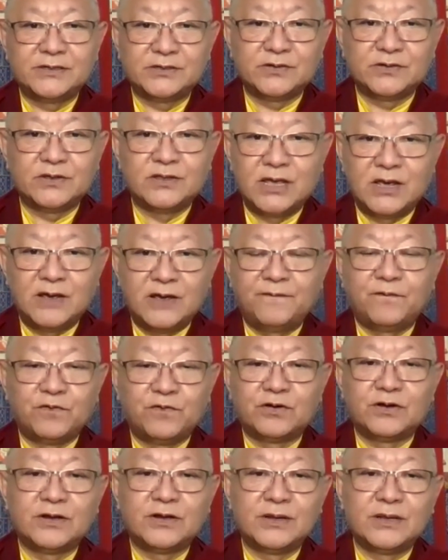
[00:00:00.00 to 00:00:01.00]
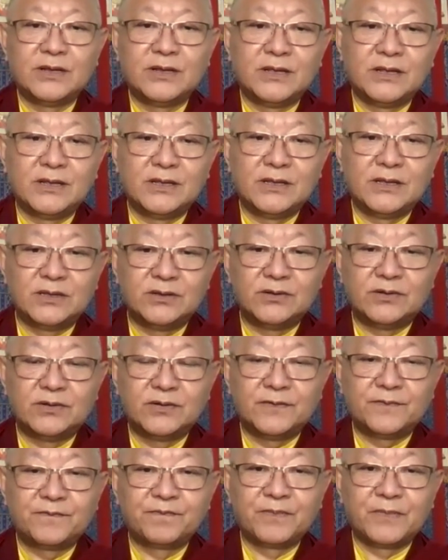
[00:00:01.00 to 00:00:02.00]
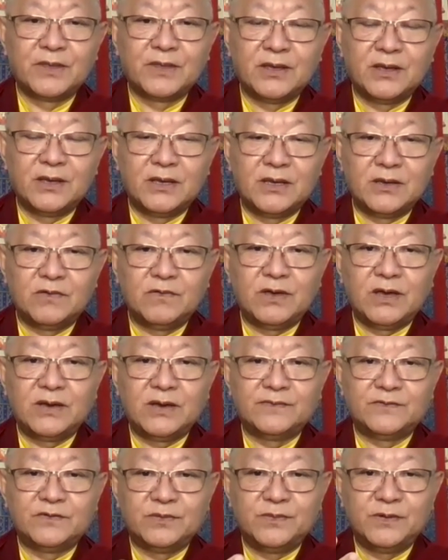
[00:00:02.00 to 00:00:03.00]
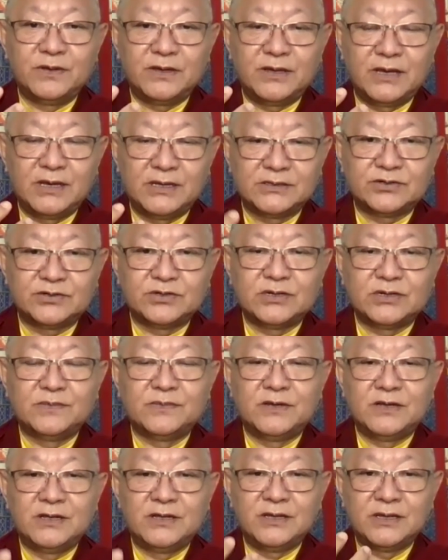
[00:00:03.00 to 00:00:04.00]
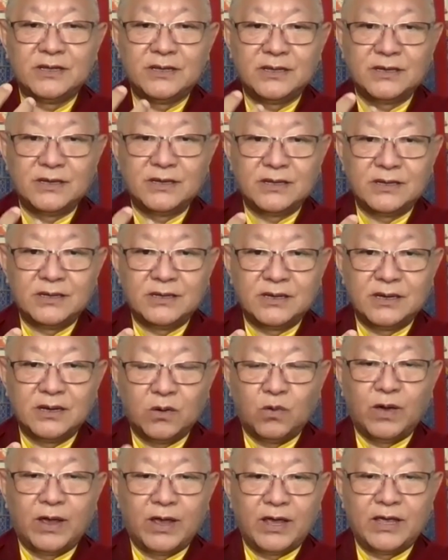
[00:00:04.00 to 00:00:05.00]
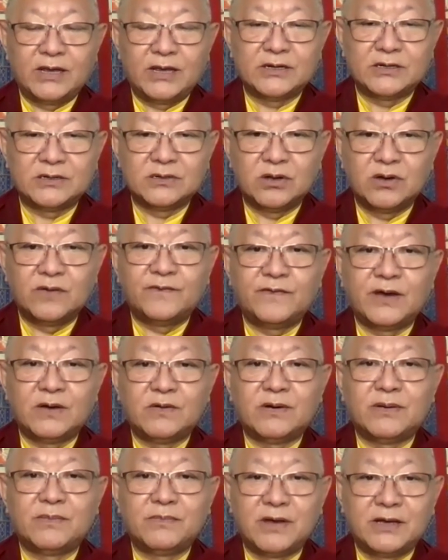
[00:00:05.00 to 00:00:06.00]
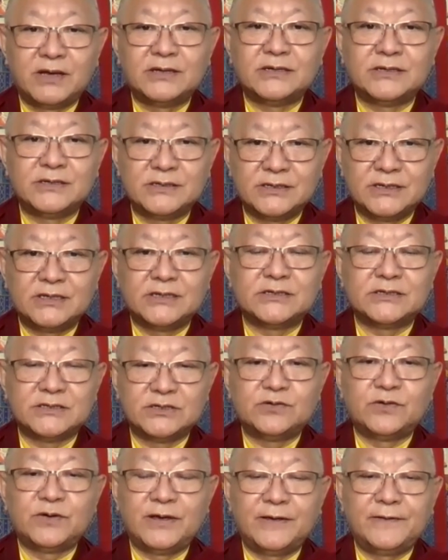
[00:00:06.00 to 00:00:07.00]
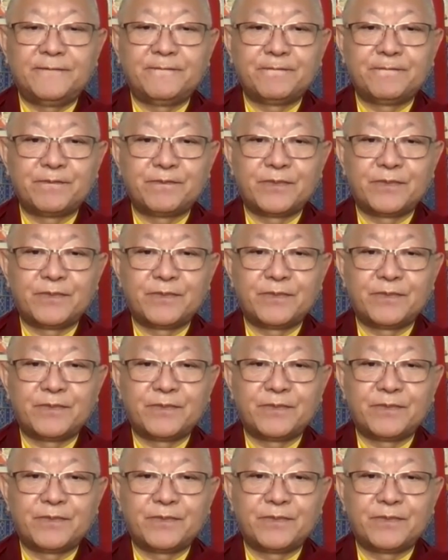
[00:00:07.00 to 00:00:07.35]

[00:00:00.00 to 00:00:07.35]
So therefore, we have to be extremely aware of our mind is doing.